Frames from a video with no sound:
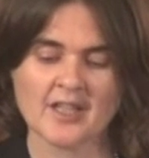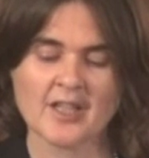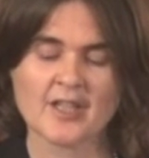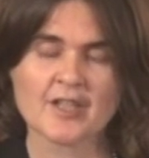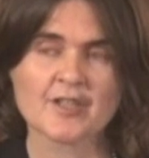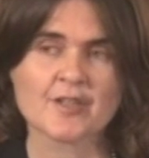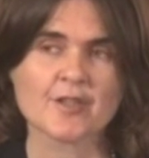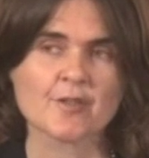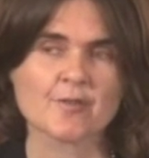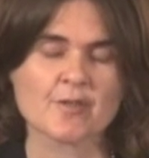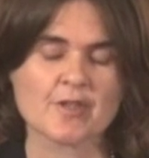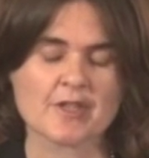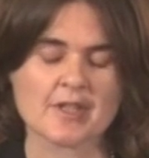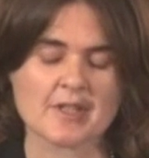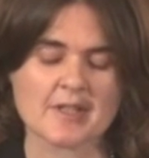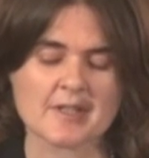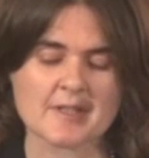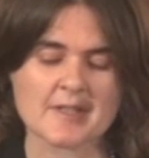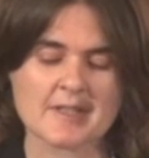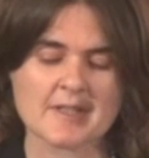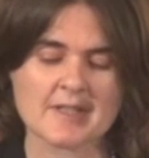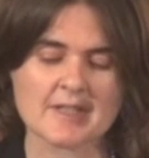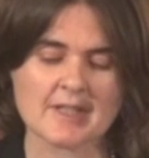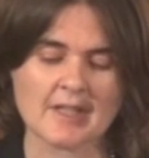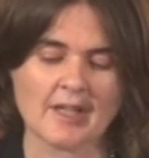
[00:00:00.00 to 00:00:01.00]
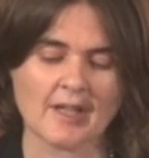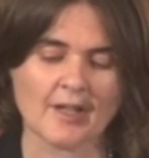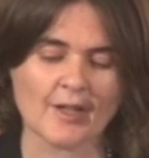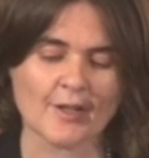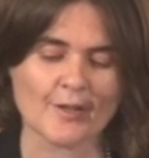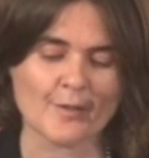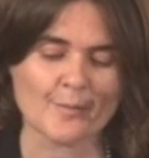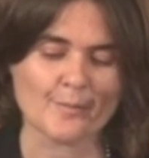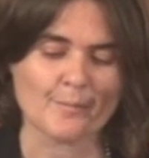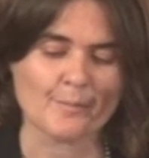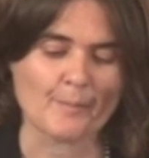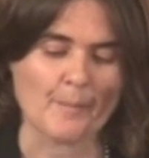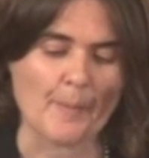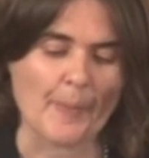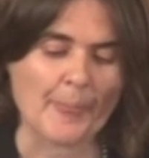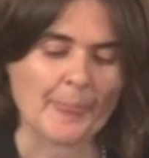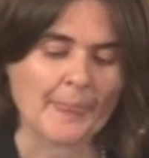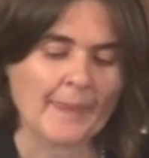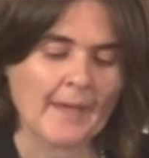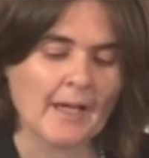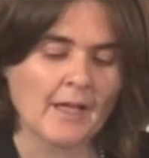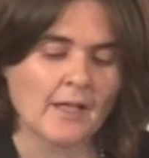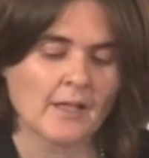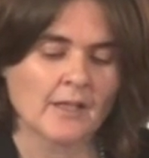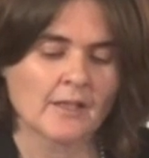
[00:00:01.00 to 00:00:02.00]
So just
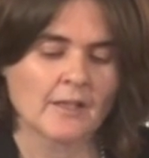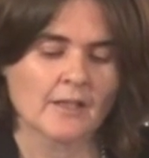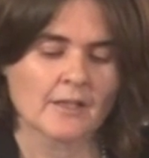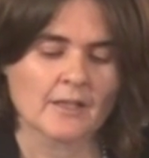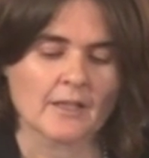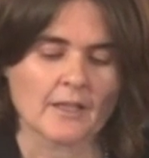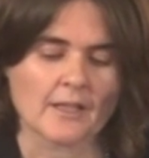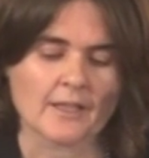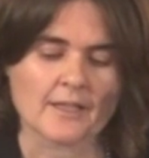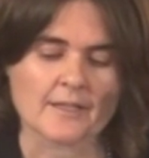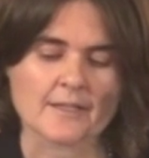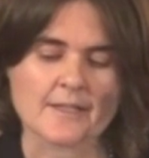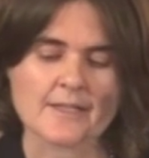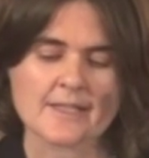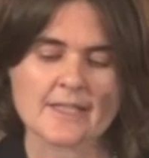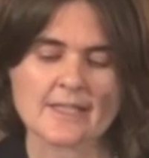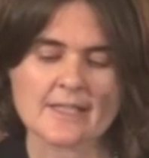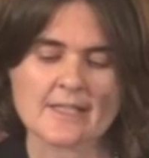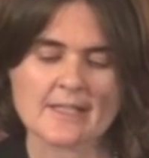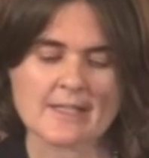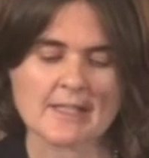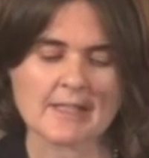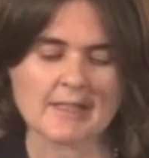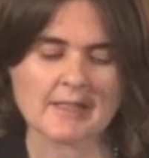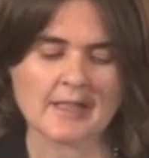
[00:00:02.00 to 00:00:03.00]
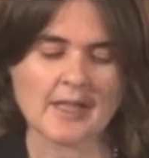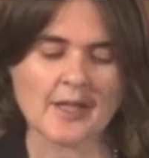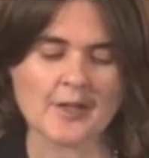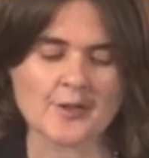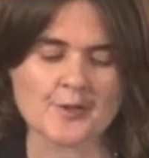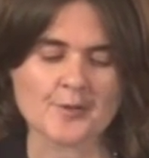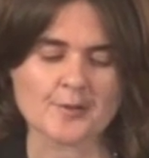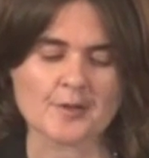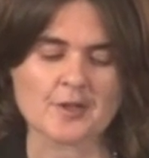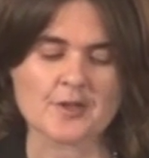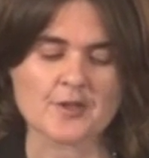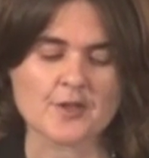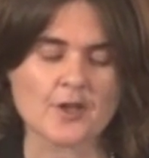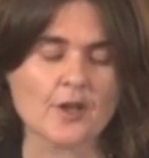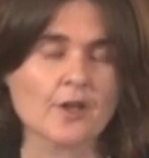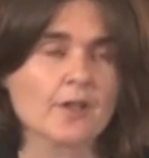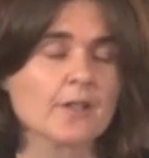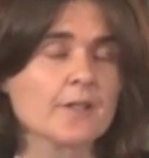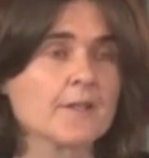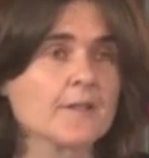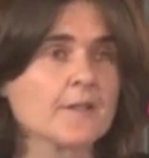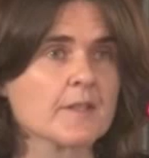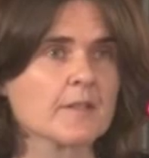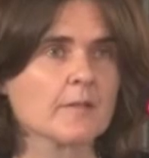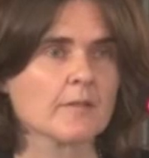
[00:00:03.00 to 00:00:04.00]
$1,600